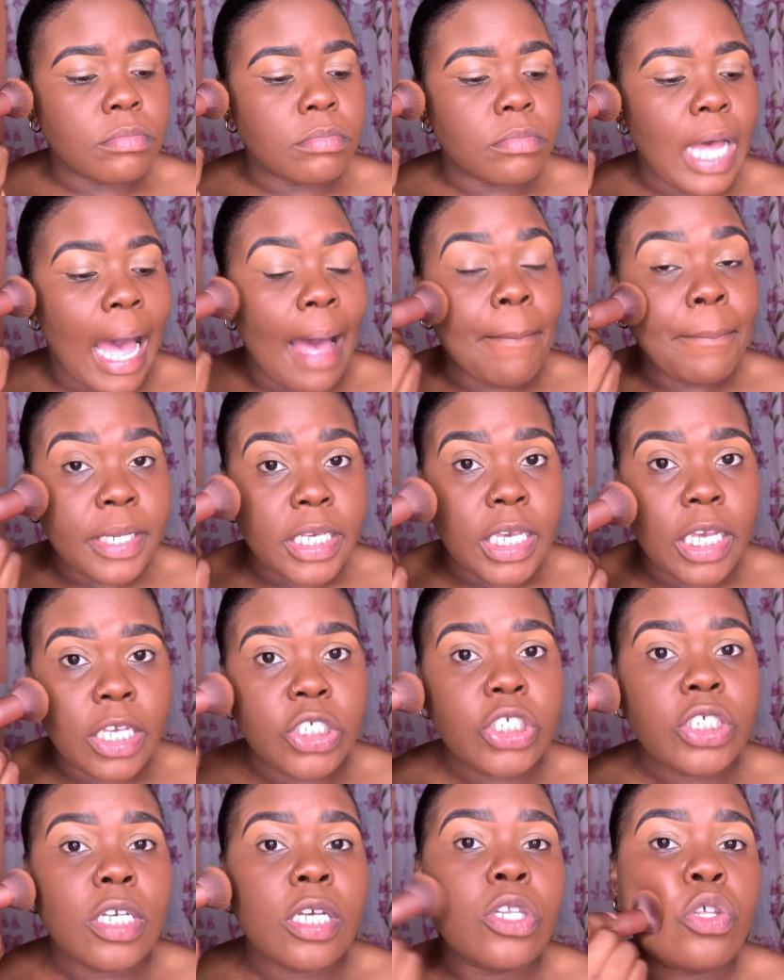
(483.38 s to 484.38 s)

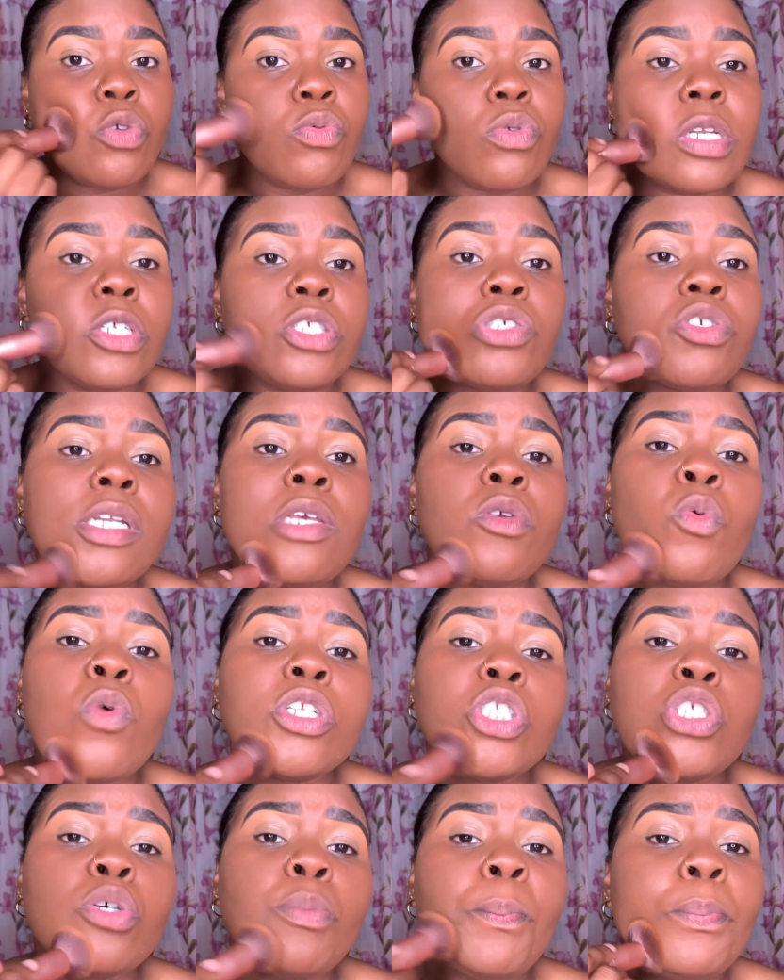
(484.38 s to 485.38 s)
application. You literally
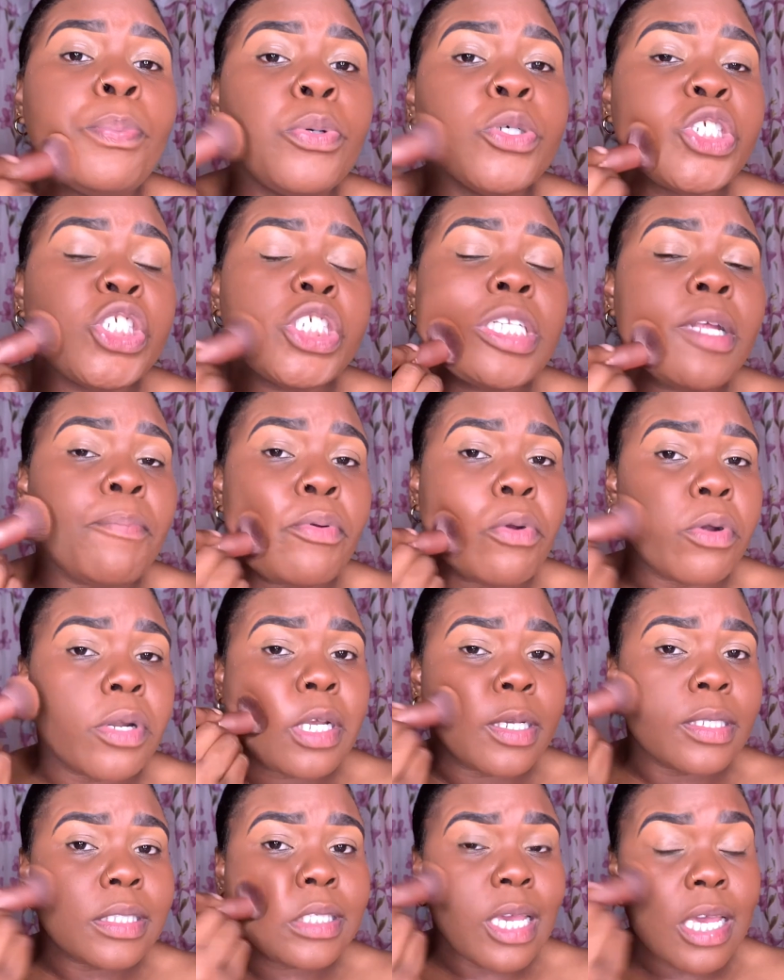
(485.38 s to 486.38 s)
want to push the product